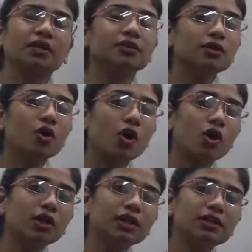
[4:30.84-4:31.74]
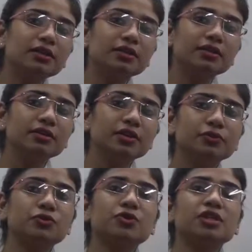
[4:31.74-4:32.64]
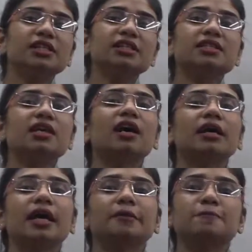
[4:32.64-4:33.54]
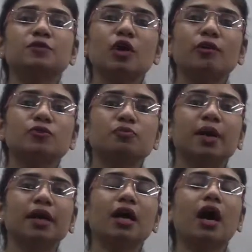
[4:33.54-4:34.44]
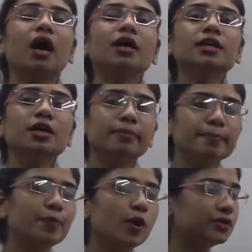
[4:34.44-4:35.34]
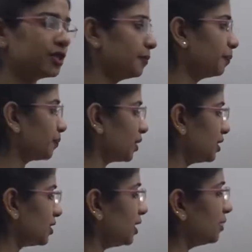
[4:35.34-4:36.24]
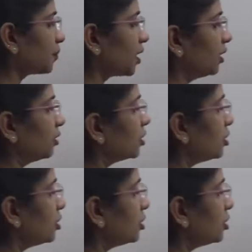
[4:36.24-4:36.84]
the all nutrients are absorbed by our body. See, the